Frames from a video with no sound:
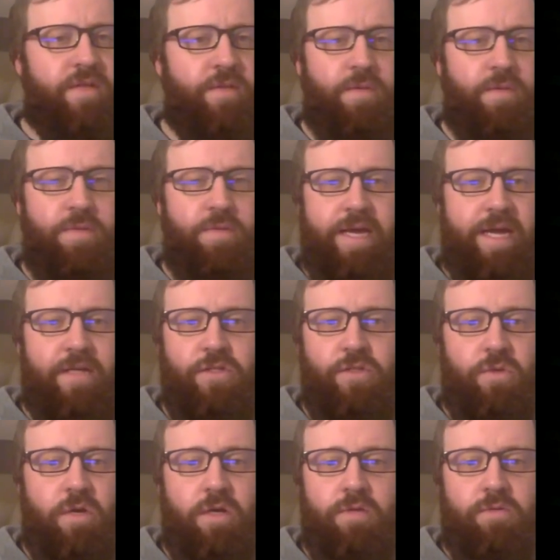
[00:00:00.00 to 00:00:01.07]
I think we might have had
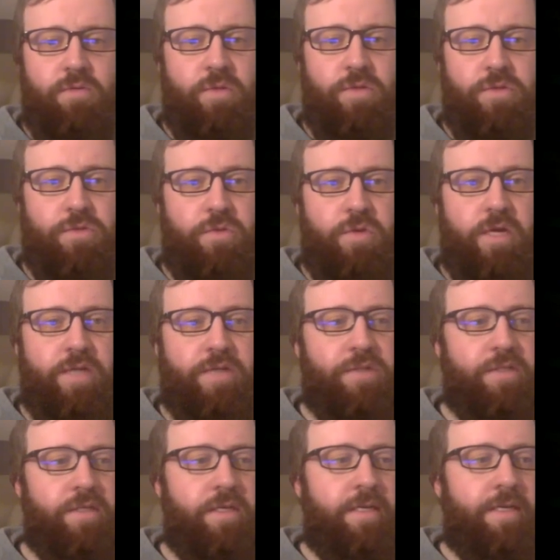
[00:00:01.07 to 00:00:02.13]
you on once or
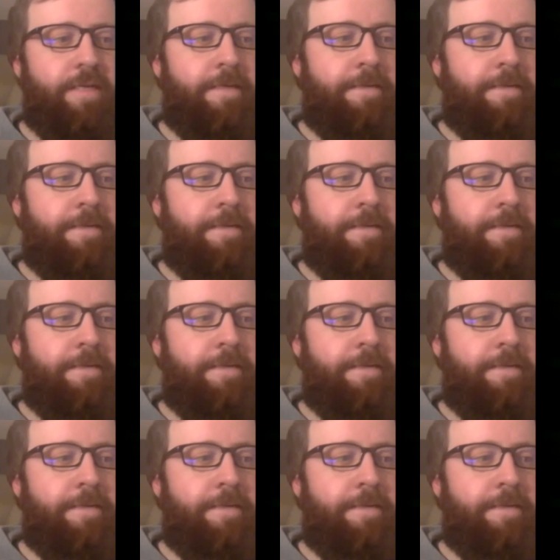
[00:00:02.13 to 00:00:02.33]
twice. Yeah.